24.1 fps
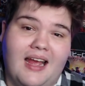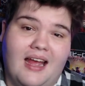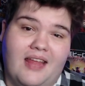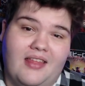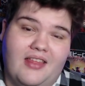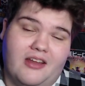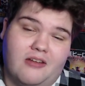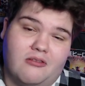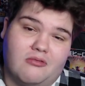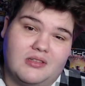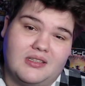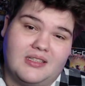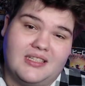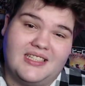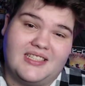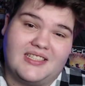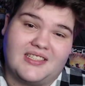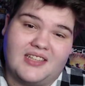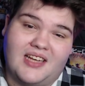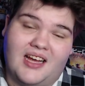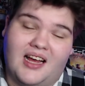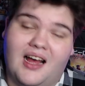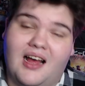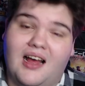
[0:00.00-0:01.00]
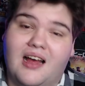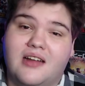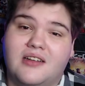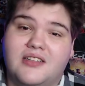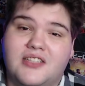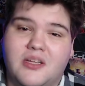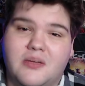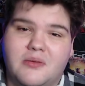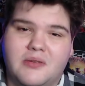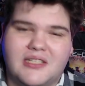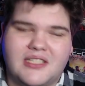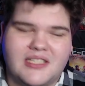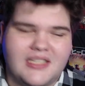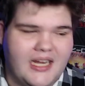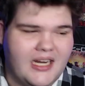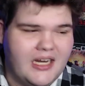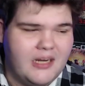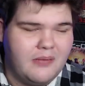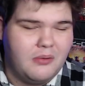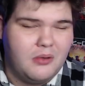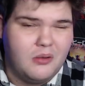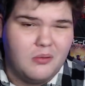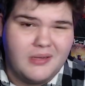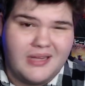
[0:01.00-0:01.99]
and then release cards that were
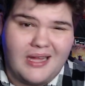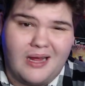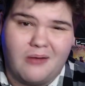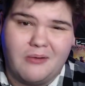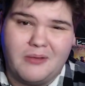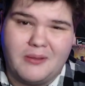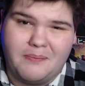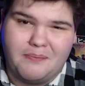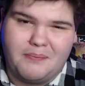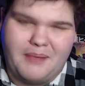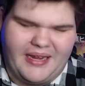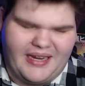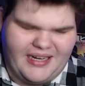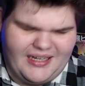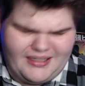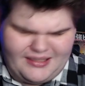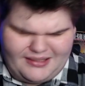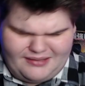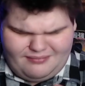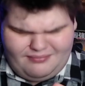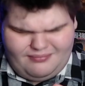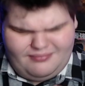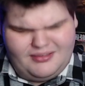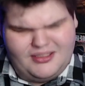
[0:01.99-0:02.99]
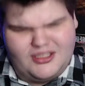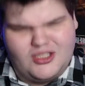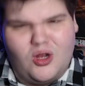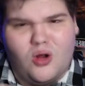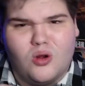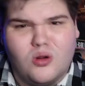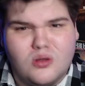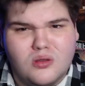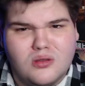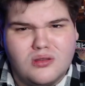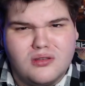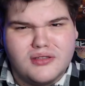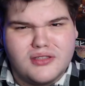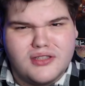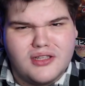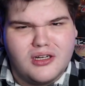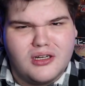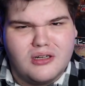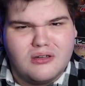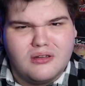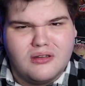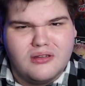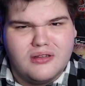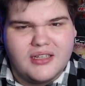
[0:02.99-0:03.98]
scannable without the big toggles that
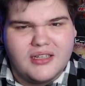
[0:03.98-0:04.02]
are on the